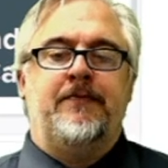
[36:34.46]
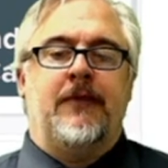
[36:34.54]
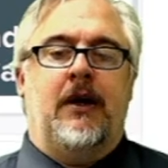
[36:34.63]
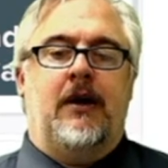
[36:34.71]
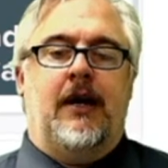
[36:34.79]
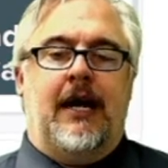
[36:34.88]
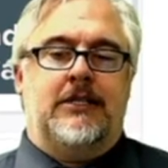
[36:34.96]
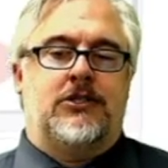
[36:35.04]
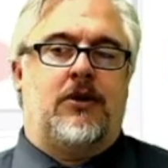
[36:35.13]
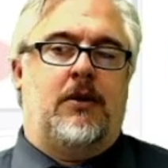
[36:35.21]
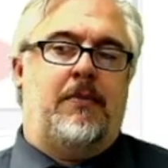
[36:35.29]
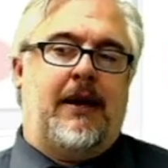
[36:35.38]
and
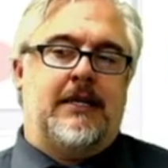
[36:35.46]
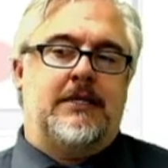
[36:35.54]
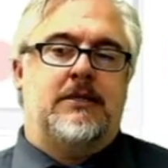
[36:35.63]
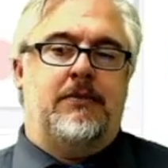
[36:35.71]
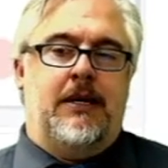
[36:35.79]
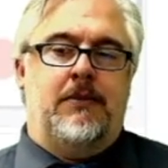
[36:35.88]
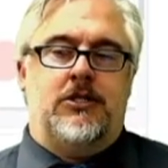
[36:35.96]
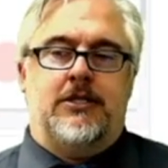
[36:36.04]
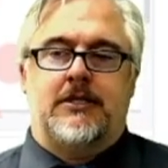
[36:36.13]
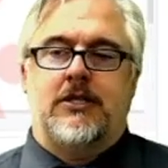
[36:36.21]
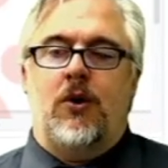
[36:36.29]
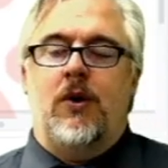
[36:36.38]
start making some images.
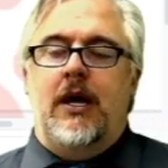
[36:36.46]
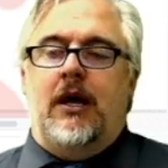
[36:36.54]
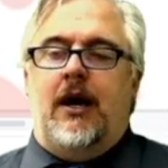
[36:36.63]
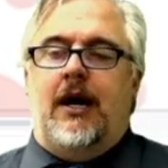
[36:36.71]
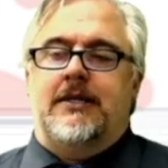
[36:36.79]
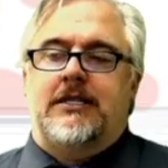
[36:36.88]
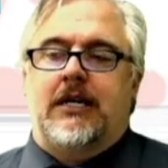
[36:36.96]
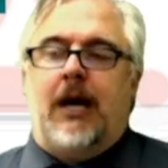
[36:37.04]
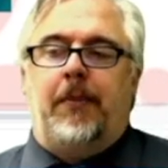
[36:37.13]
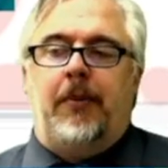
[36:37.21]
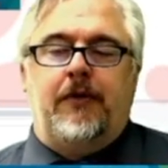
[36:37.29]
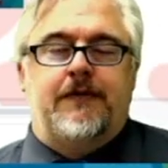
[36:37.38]
So it's a
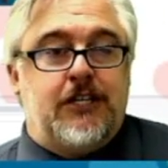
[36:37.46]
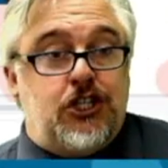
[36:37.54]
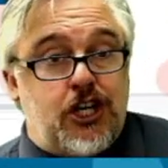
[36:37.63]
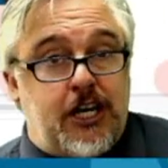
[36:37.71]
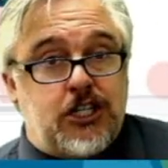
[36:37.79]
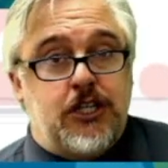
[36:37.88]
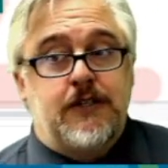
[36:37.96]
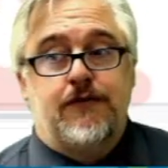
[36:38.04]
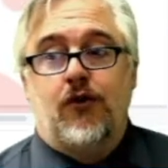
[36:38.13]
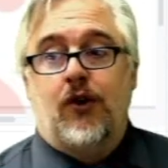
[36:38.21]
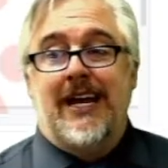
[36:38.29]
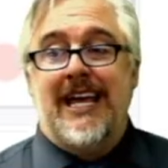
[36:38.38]
couple of suggestions
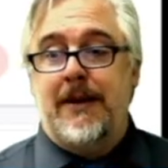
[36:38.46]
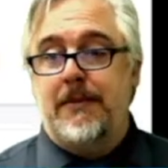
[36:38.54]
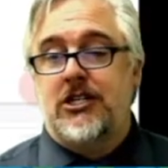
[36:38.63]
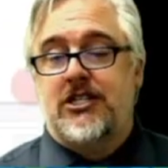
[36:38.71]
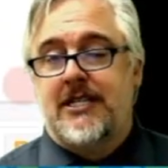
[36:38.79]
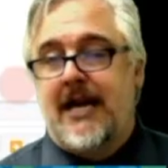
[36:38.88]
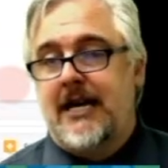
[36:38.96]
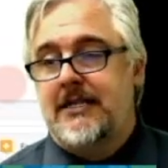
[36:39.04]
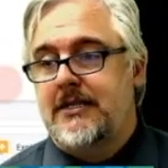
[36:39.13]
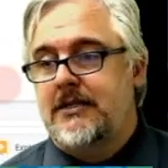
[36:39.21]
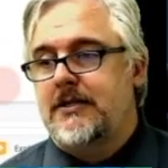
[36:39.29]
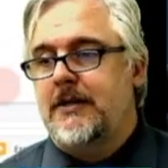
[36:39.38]
for image sizes.